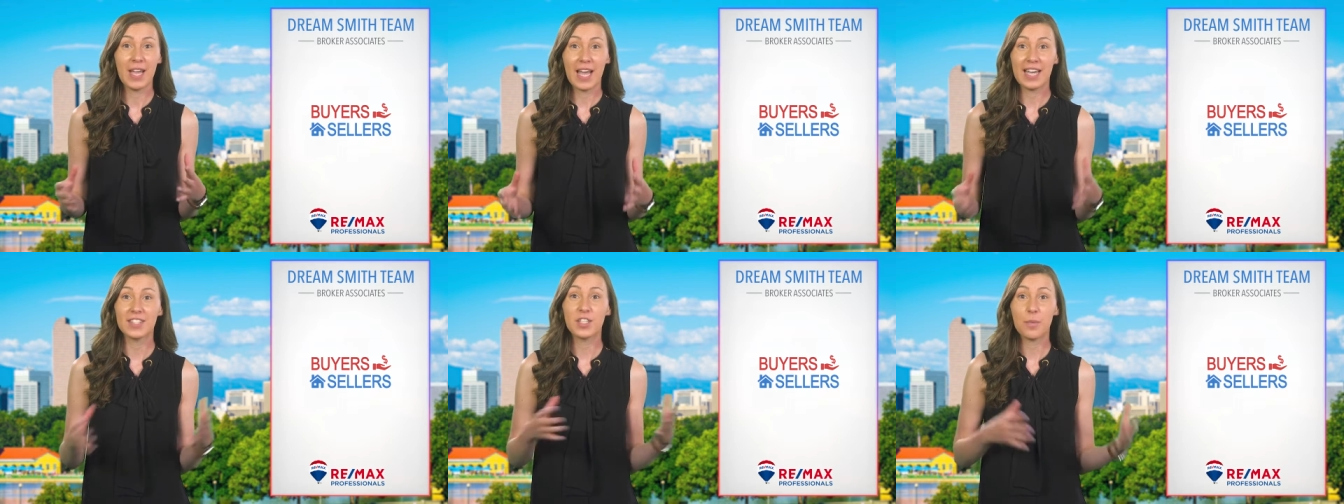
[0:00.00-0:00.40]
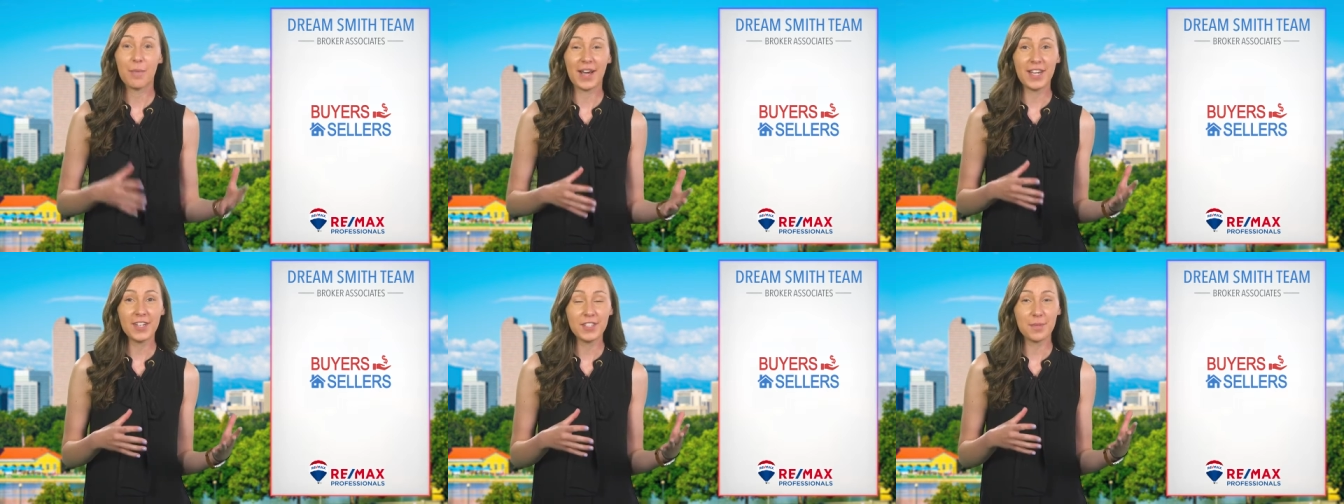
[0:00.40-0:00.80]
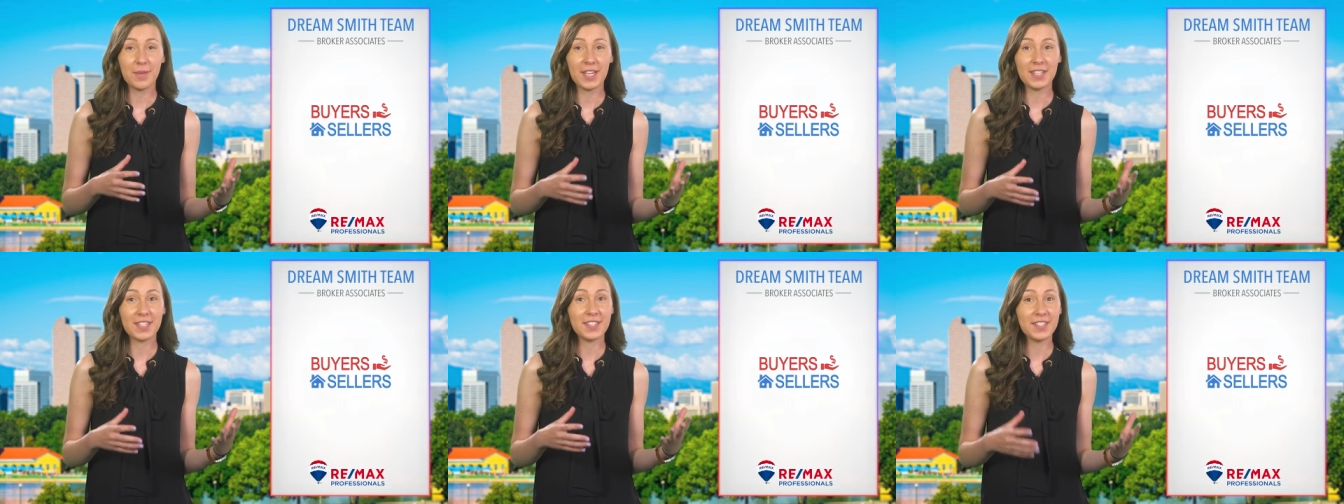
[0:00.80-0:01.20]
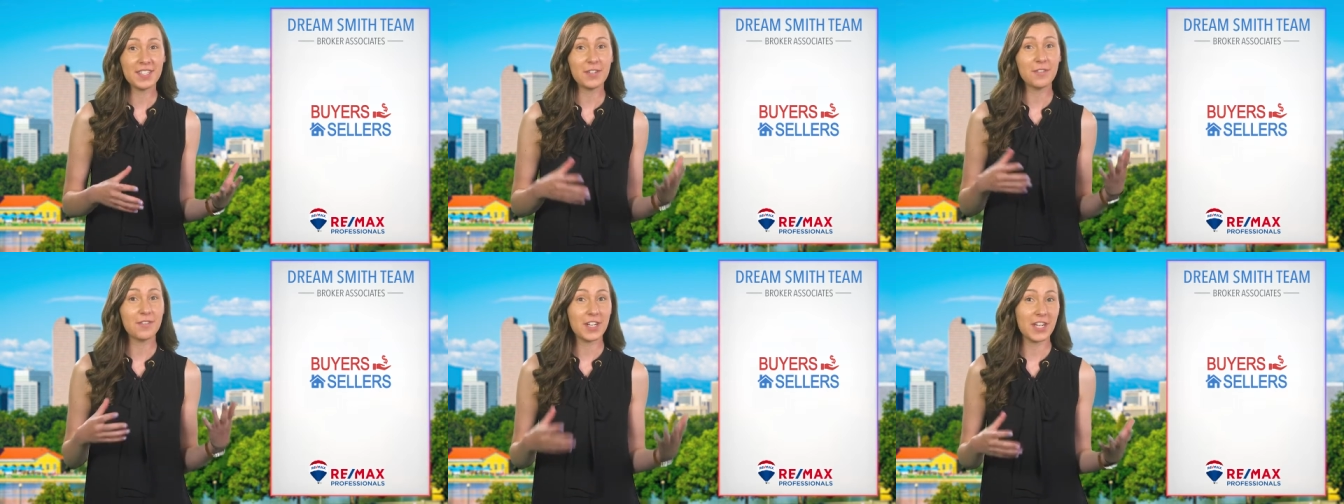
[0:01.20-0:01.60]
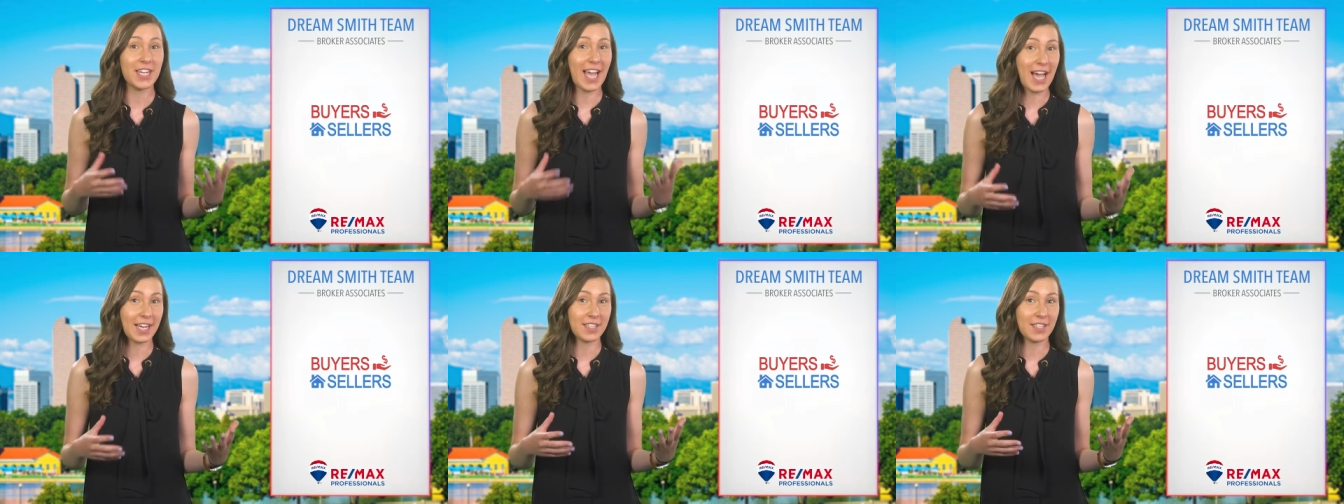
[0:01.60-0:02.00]
as the buyer demand is still very
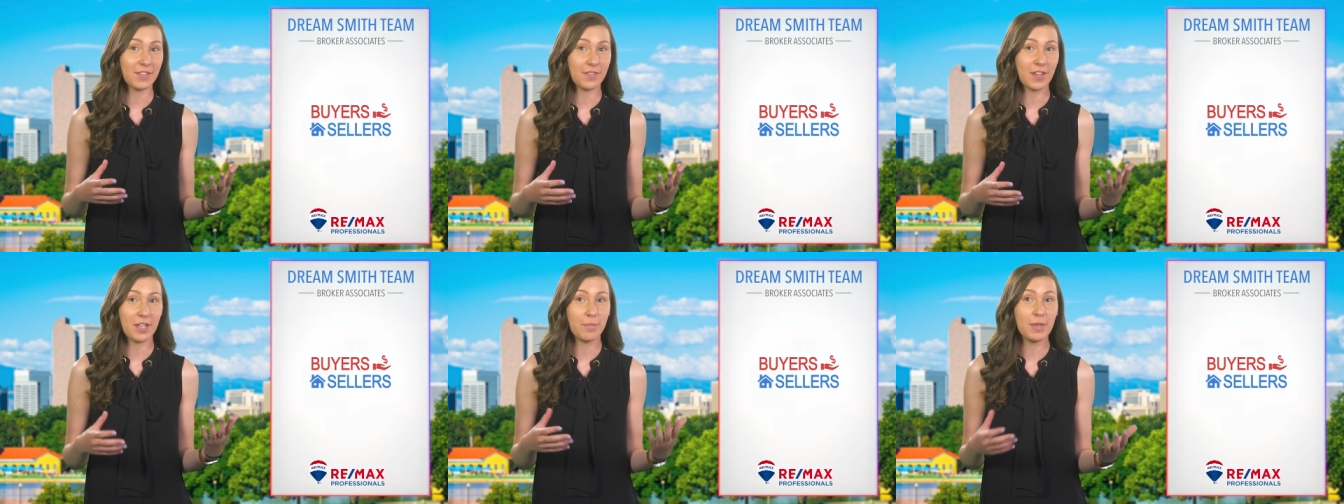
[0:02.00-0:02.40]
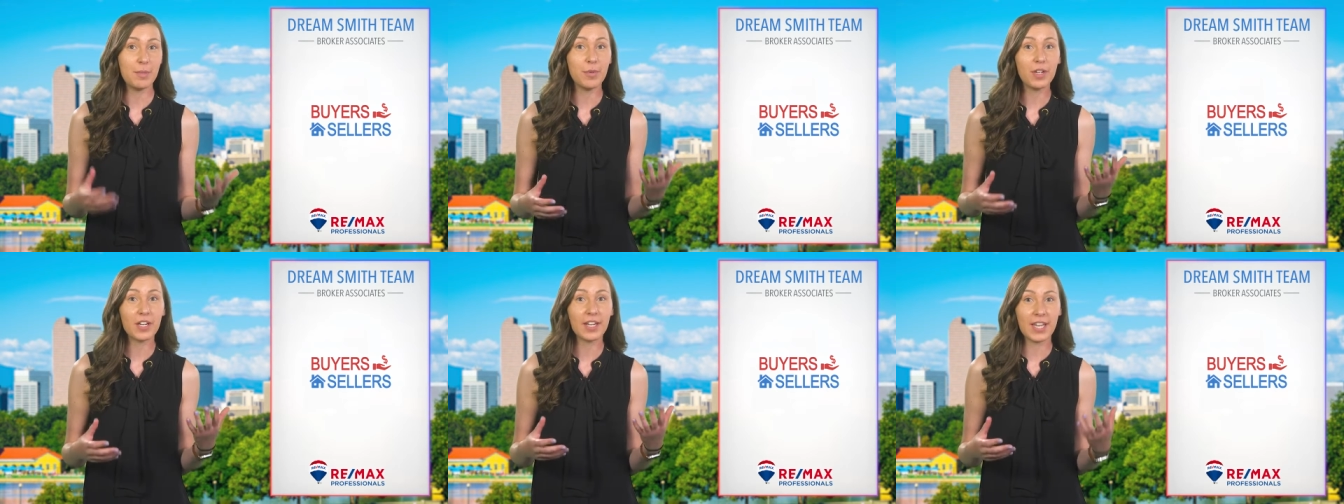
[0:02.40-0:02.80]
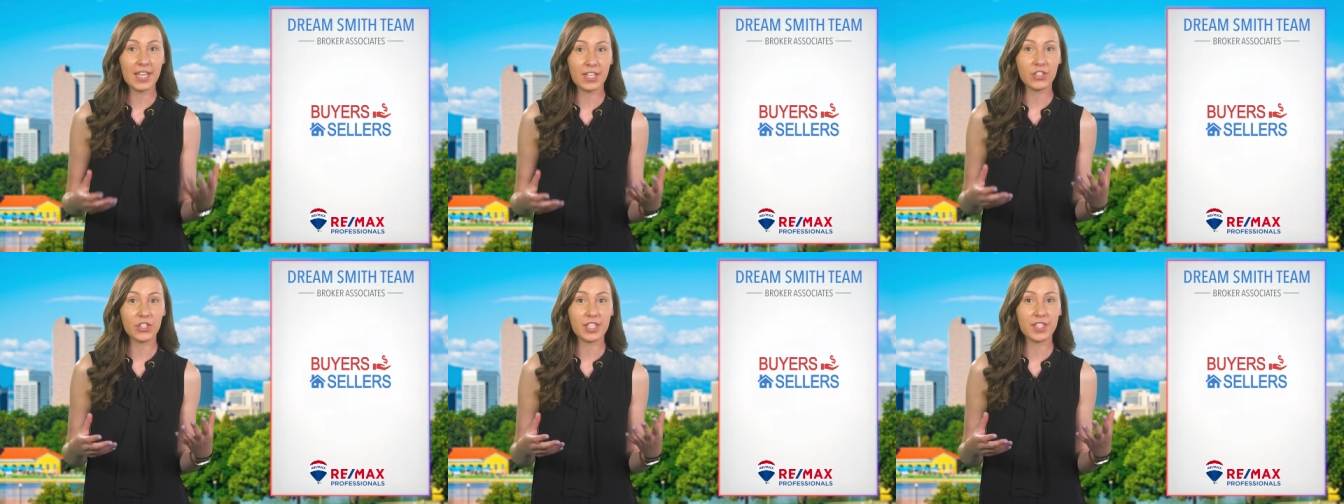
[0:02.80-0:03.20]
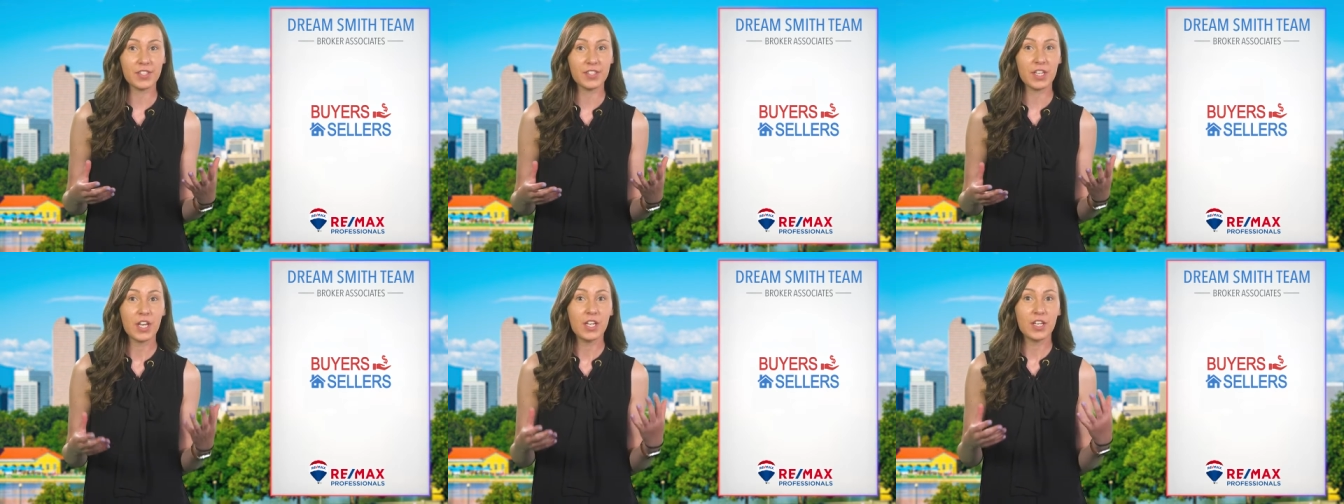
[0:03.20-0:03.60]
active and people are anxious